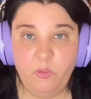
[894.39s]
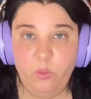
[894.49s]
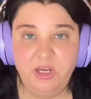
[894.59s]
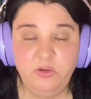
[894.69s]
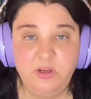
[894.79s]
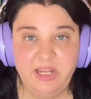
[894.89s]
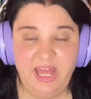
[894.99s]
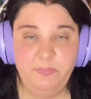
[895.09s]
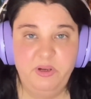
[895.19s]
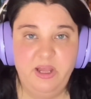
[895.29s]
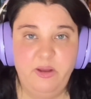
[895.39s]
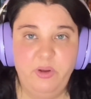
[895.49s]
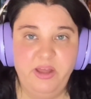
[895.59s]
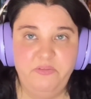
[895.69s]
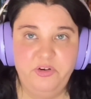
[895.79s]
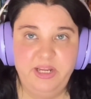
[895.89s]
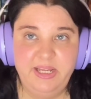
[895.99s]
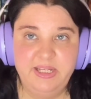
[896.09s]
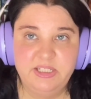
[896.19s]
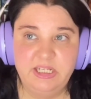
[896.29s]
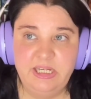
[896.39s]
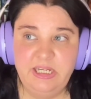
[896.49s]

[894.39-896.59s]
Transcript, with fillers: What could happen, however, is